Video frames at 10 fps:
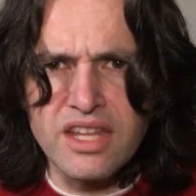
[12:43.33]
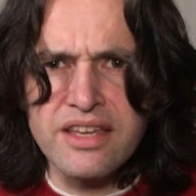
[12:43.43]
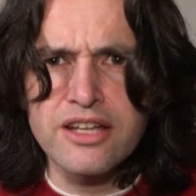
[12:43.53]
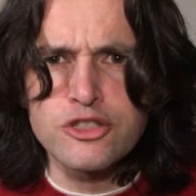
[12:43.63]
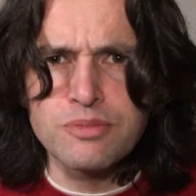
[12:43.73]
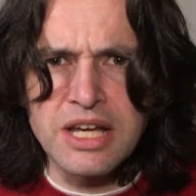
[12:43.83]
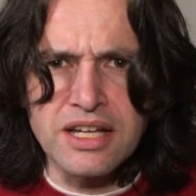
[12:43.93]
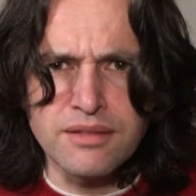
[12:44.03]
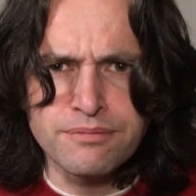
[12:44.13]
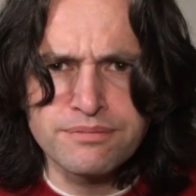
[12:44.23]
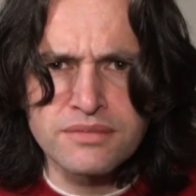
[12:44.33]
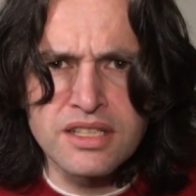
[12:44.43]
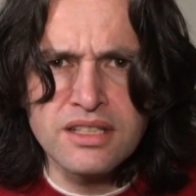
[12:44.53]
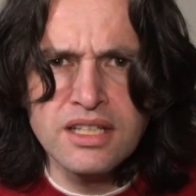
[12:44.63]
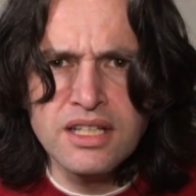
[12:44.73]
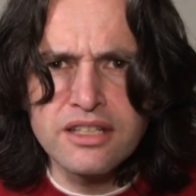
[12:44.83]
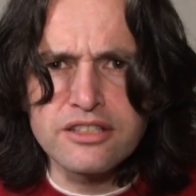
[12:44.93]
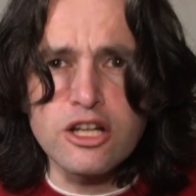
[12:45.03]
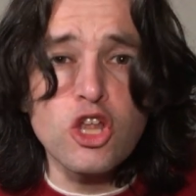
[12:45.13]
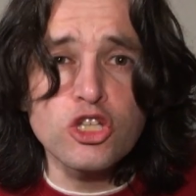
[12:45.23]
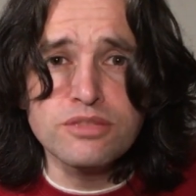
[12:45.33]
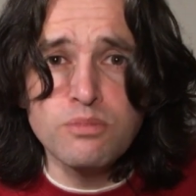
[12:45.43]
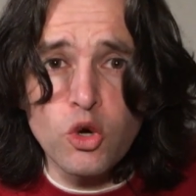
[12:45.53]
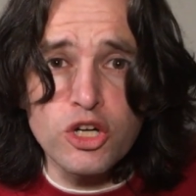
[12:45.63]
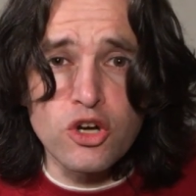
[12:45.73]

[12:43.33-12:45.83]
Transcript: Kashmaha. There are lots more